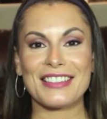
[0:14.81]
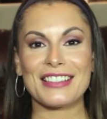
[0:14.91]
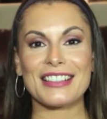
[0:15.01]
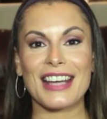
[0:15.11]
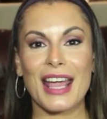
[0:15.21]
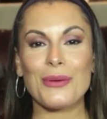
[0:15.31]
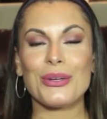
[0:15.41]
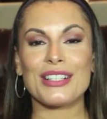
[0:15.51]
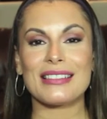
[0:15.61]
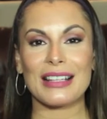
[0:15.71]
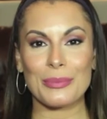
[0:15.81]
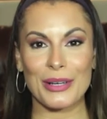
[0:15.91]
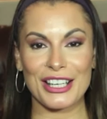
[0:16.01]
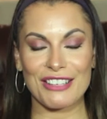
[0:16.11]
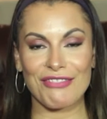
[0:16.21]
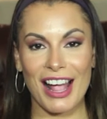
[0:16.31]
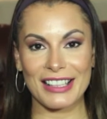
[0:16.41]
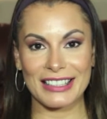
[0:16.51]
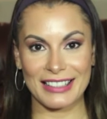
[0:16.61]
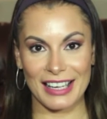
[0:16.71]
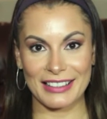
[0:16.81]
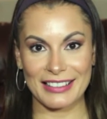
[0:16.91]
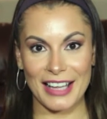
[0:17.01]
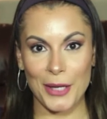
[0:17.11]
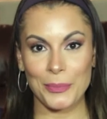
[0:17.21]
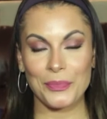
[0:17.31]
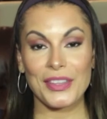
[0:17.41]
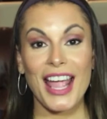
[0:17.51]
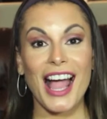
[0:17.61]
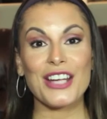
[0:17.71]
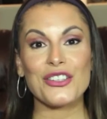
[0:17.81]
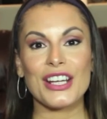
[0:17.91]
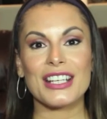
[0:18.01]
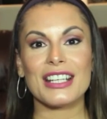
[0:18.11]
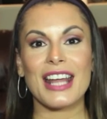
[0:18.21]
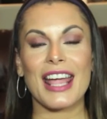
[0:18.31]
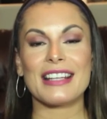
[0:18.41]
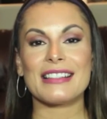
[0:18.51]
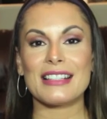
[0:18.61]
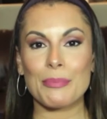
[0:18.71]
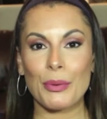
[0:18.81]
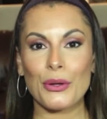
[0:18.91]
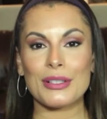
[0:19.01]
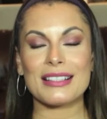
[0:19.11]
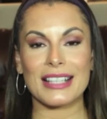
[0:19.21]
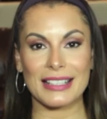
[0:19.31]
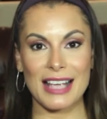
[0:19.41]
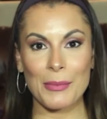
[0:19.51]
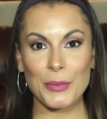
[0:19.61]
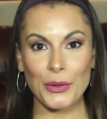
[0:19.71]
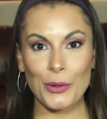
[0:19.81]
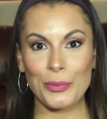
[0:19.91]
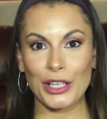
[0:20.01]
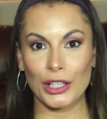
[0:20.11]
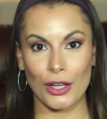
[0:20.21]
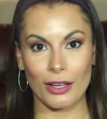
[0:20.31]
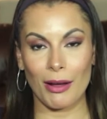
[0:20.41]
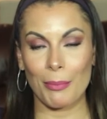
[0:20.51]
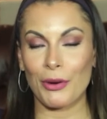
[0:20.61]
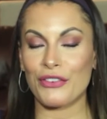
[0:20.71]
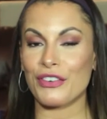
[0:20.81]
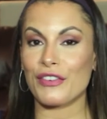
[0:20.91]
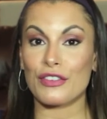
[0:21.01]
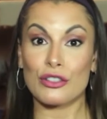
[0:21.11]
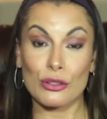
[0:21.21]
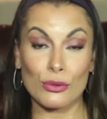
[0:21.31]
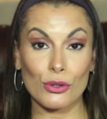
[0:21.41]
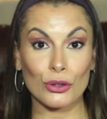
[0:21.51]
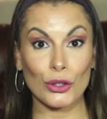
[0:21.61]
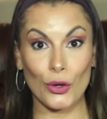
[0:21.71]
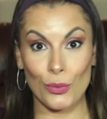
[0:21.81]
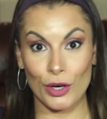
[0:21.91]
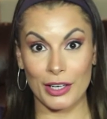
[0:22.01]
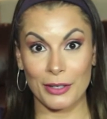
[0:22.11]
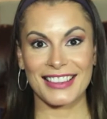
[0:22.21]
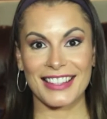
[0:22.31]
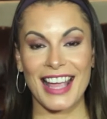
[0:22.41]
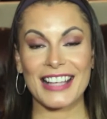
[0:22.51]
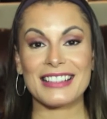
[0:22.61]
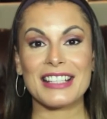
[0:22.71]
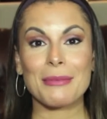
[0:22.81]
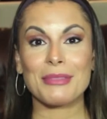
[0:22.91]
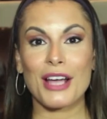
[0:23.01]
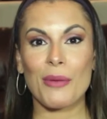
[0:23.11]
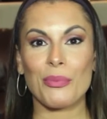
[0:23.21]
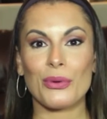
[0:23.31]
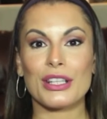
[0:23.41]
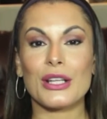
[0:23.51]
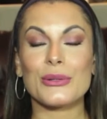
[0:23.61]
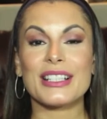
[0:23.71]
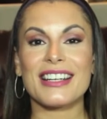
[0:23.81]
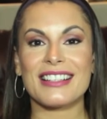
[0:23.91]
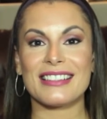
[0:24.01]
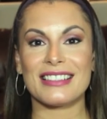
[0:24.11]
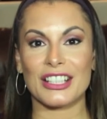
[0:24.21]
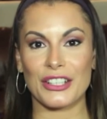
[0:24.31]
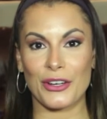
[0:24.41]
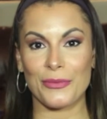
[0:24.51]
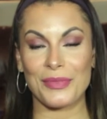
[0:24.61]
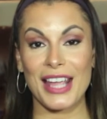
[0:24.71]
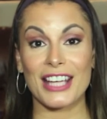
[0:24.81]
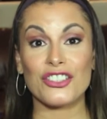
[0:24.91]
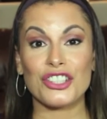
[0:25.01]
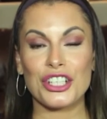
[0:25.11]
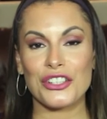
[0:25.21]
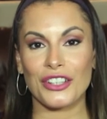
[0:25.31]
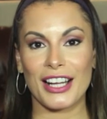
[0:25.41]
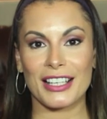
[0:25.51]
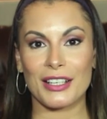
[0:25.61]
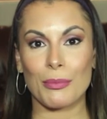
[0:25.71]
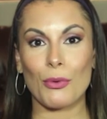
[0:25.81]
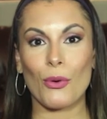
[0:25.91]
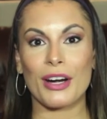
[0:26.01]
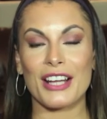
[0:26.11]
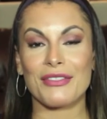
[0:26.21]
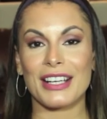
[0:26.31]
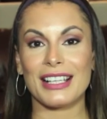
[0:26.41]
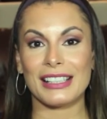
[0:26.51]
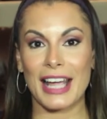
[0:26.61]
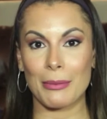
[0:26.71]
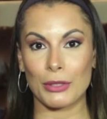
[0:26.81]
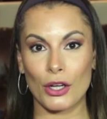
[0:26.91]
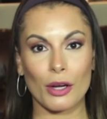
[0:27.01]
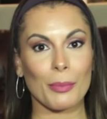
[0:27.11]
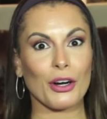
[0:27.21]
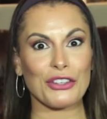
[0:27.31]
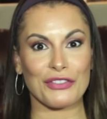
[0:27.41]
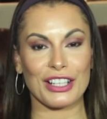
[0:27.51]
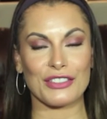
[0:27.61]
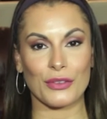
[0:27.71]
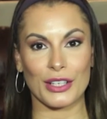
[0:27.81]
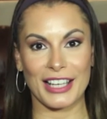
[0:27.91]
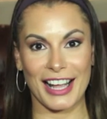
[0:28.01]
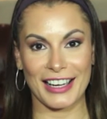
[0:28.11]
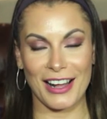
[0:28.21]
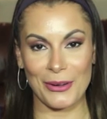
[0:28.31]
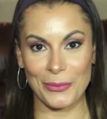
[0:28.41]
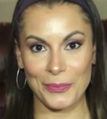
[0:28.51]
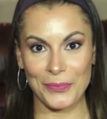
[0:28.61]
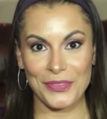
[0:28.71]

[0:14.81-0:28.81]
Today we are celebrating Valentine's Day. I created a simple daytime appropriate look, perfect for school or work. I teamed up with Lolita Castillo and she created more of a glam look, perfect for a night out.